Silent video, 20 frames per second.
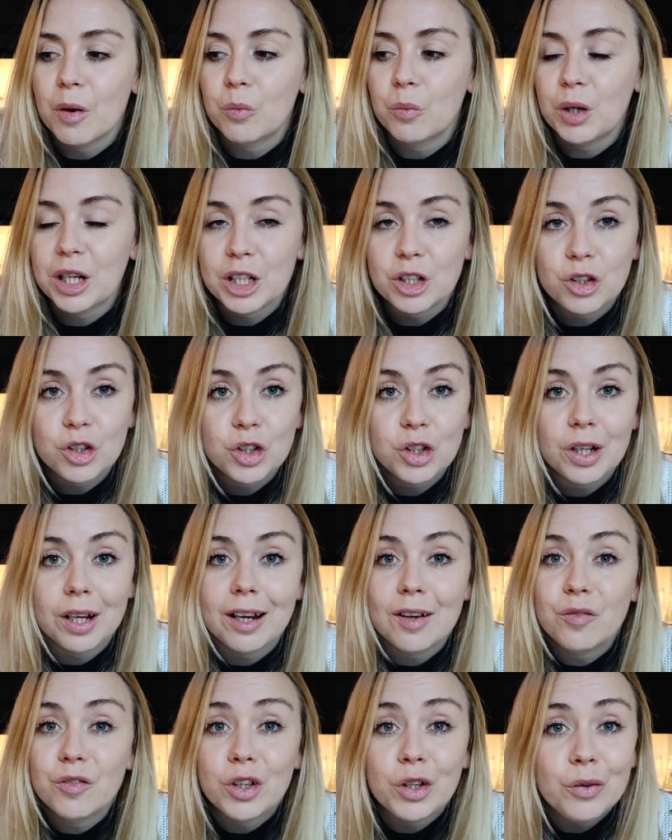which,
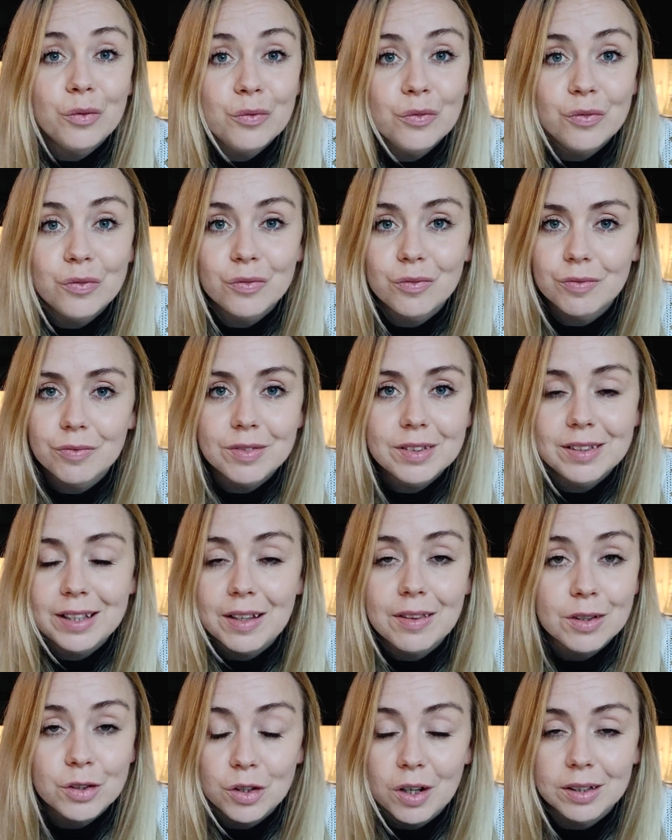if you've
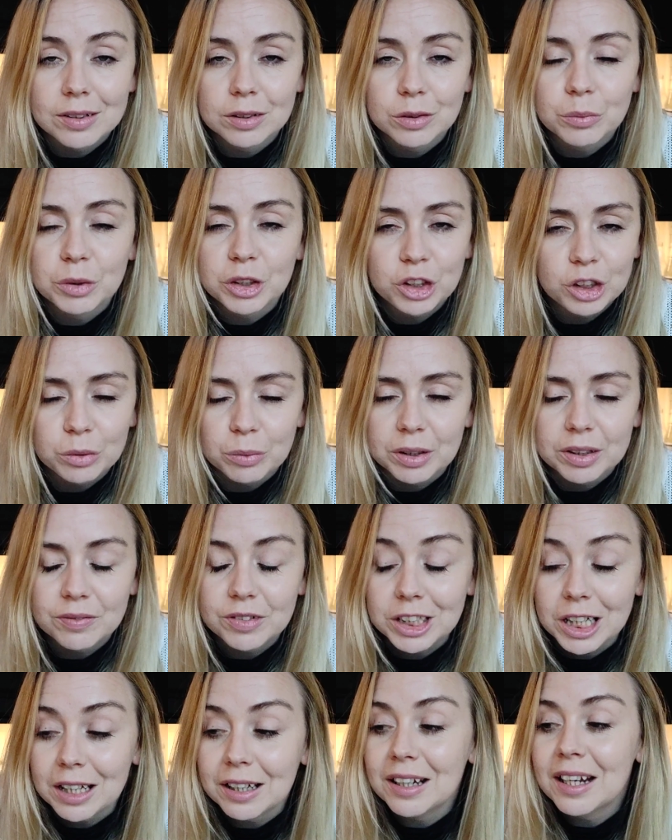seen the title, which you will
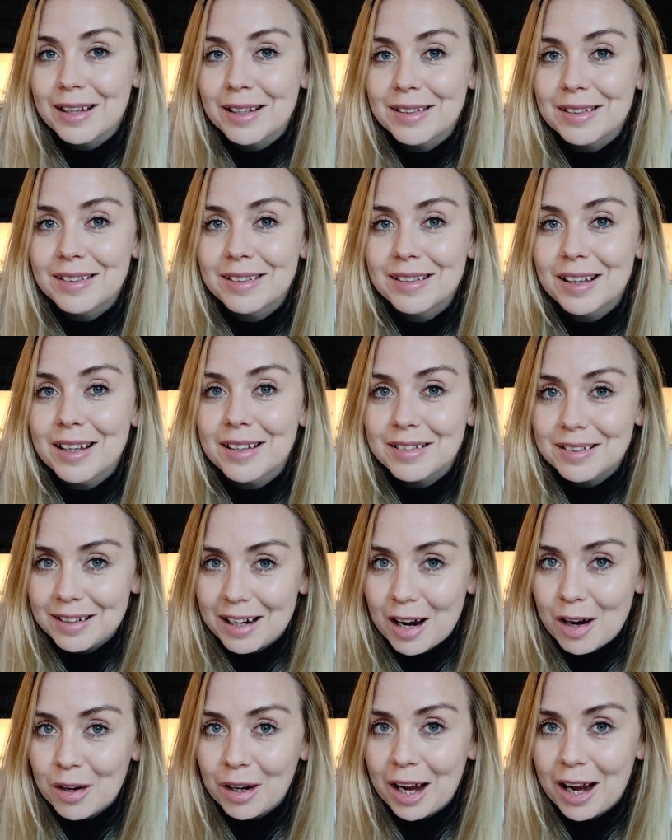have done, is a
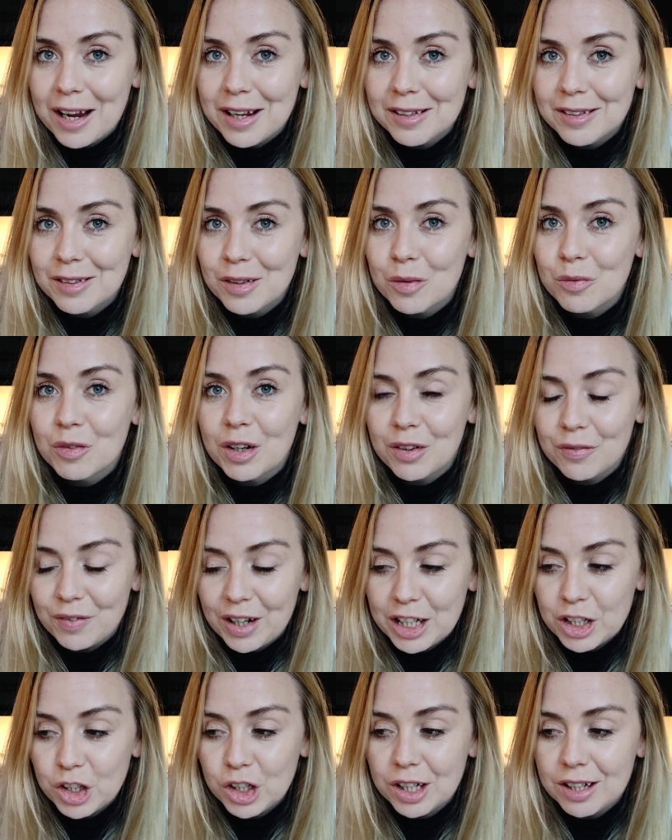staircase
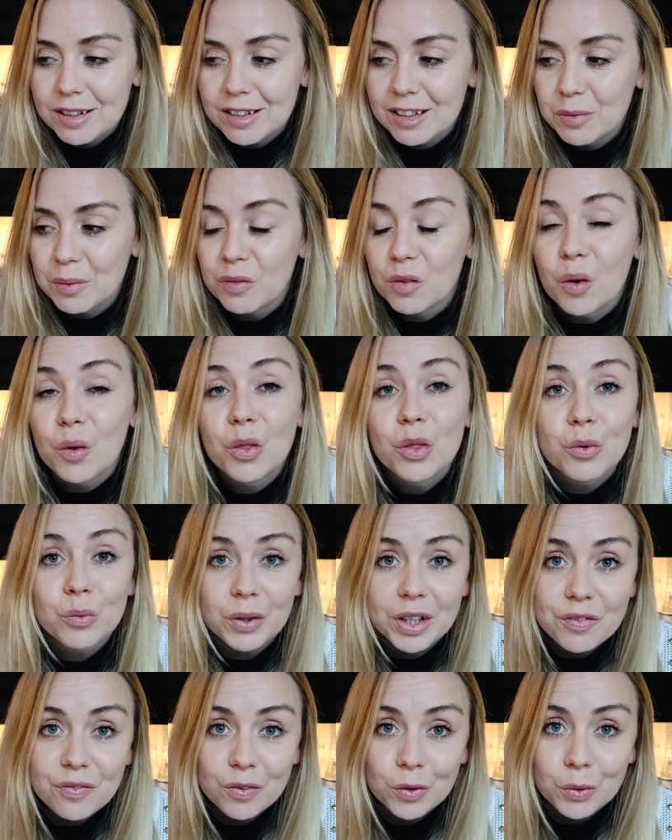renovation. So we've got
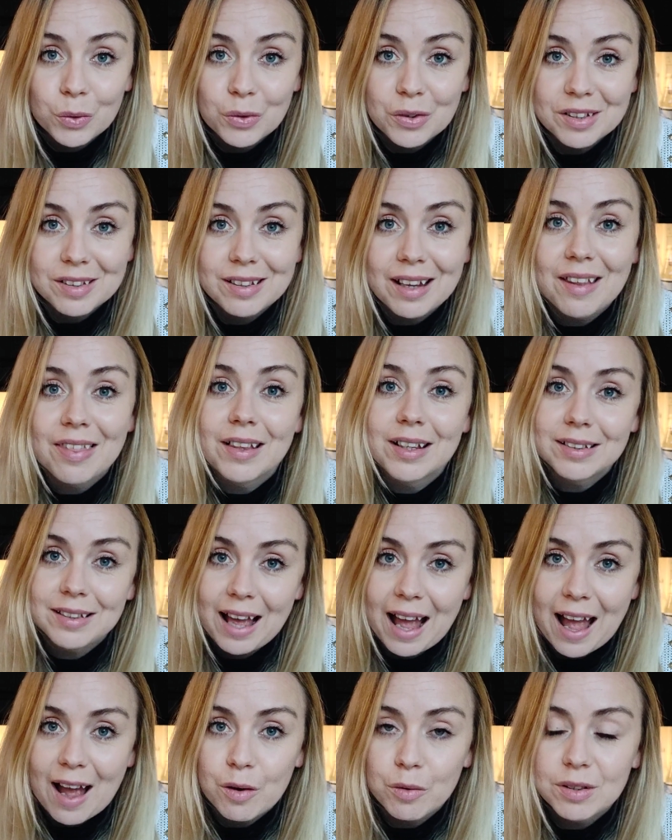3 floors in this
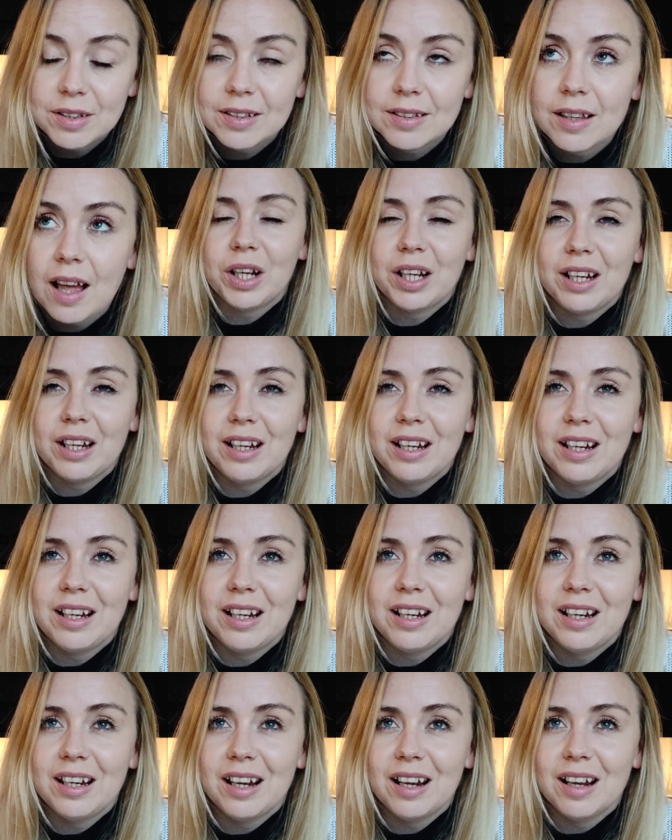house.
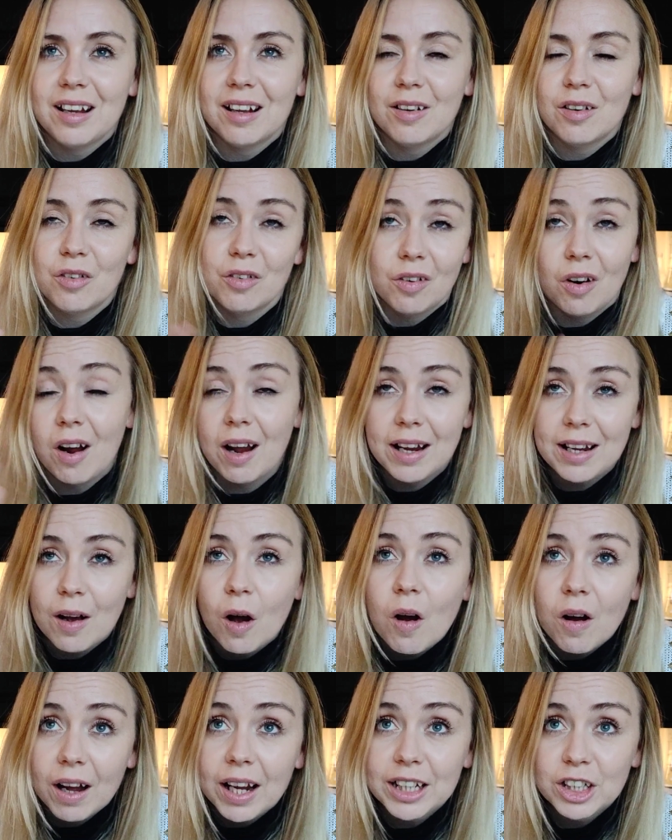
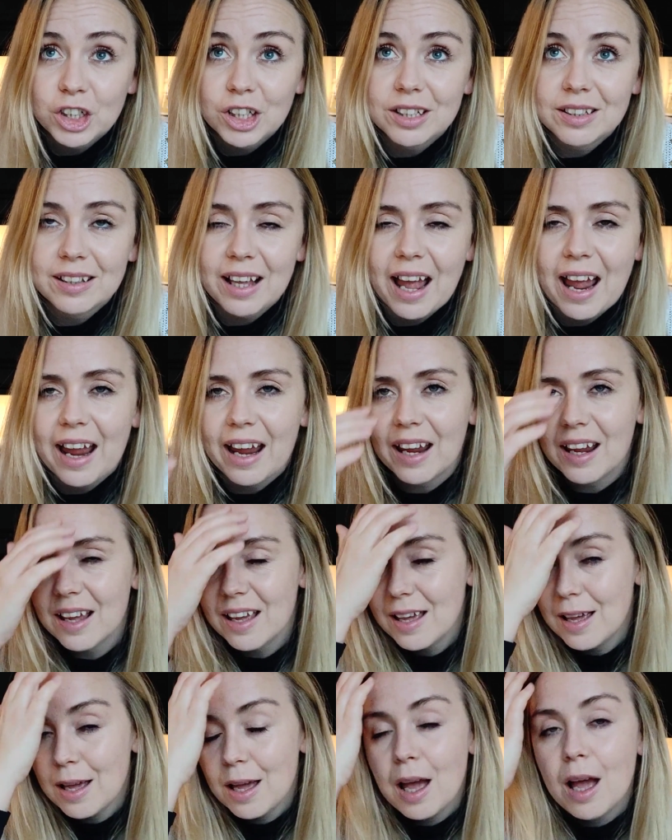I should say,
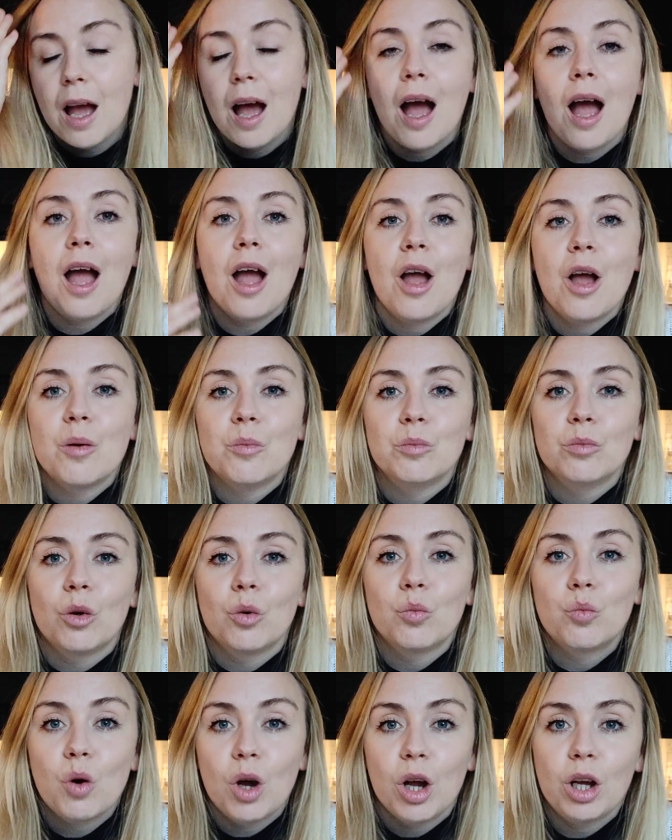
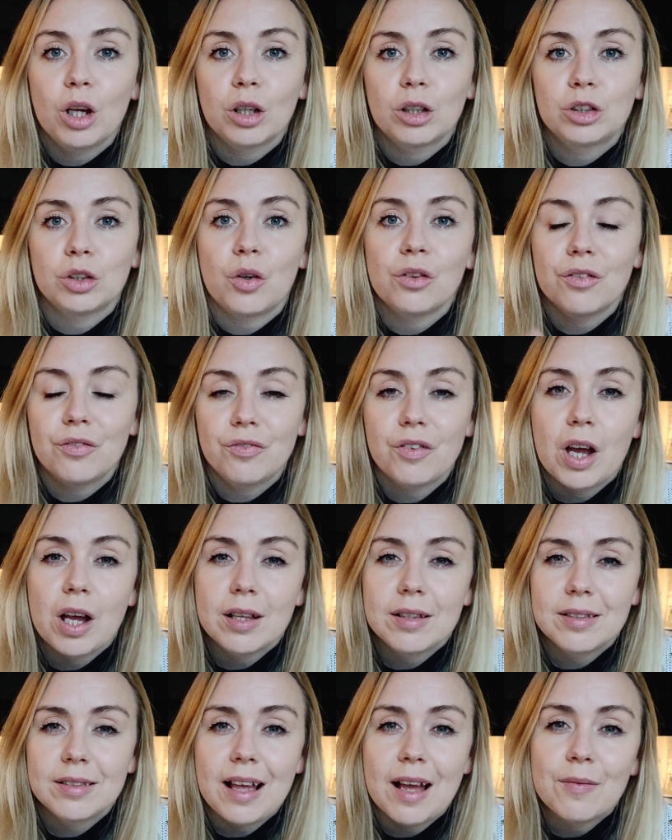worked on the
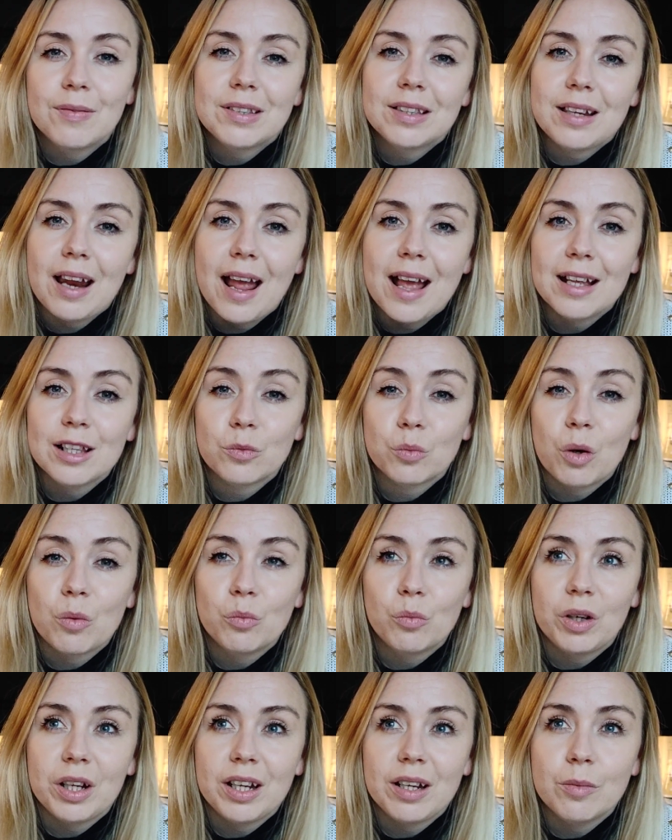first set of stairs
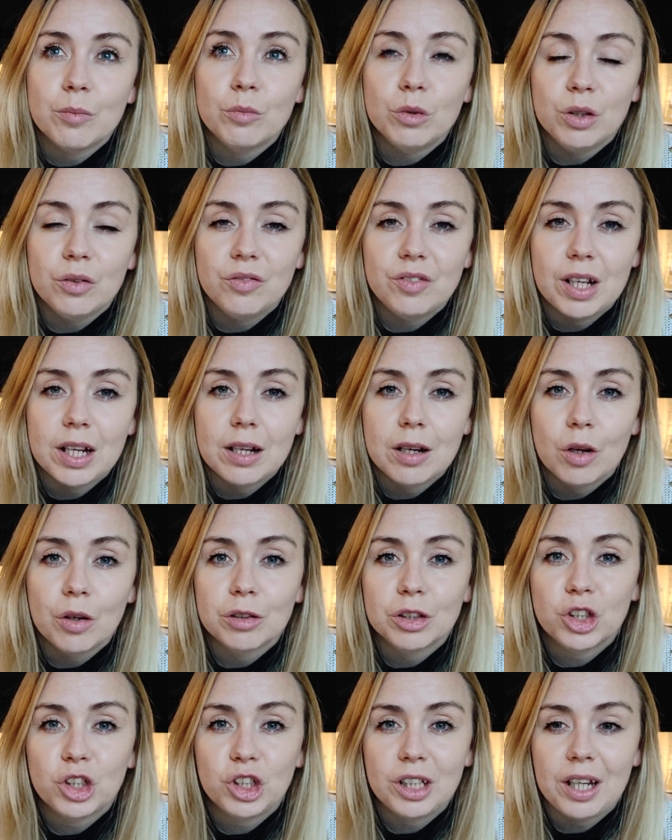when we moved in
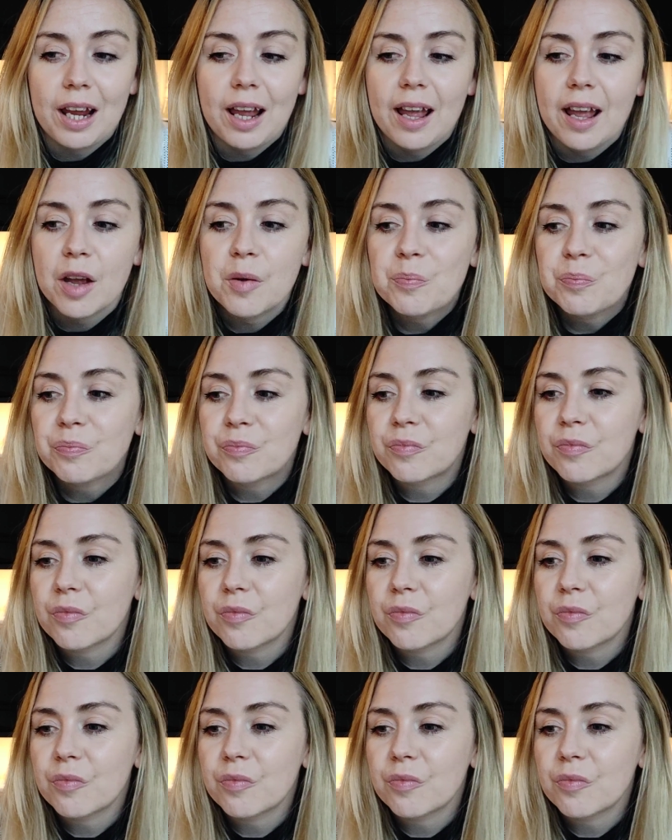last year.